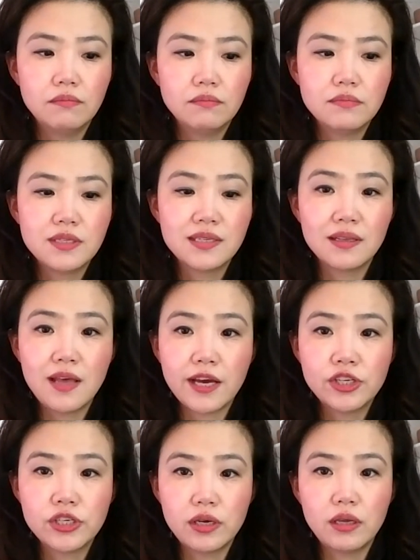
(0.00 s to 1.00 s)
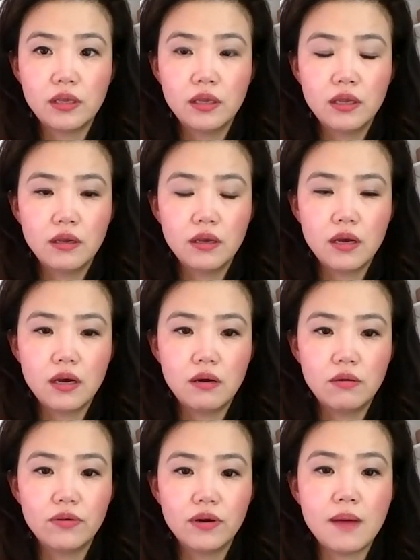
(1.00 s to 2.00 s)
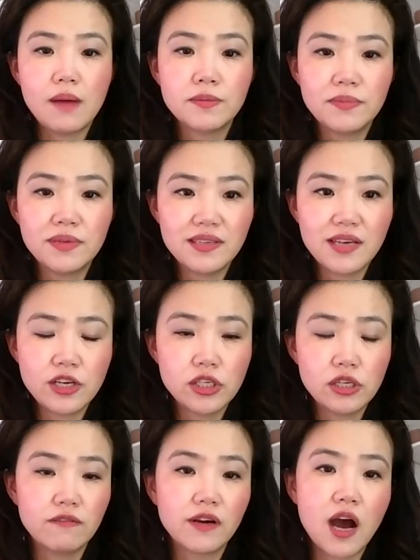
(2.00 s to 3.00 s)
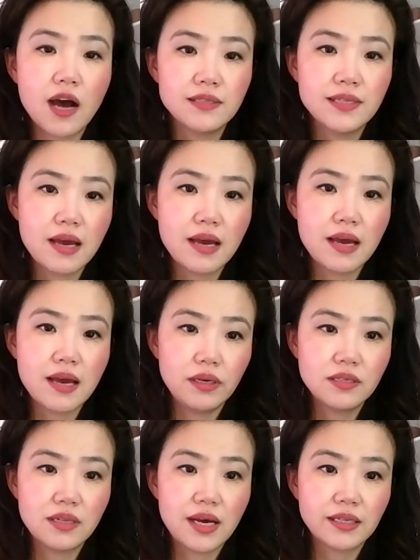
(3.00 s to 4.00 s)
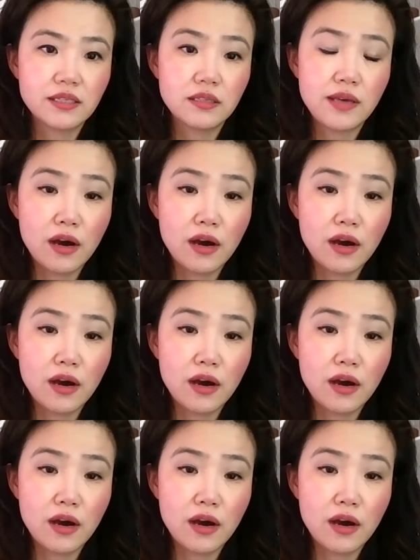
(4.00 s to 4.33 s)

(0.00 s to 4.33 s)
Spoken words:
selection or optimization of content being selected